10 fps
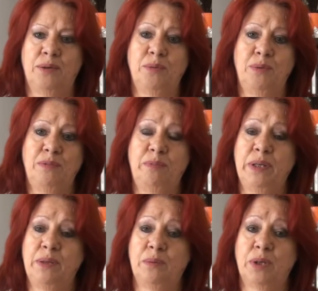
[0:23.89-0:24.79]
who we've
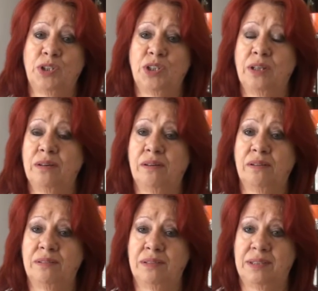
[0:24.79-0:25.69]
been watching
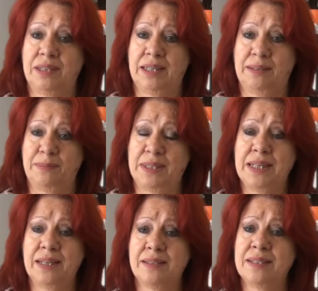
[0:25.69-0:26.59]
on
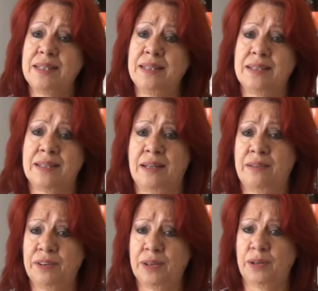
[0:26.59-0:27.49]
TLC in South
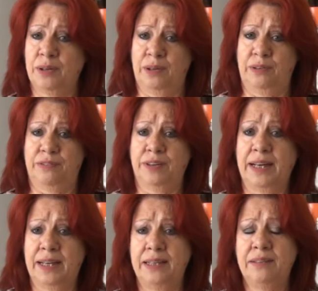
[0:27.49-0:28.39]
Africa on a
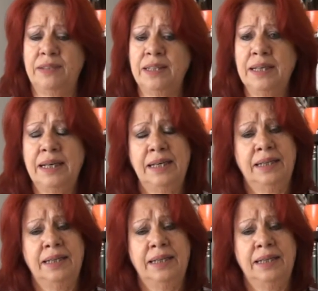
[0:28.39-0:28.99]
Friday evening.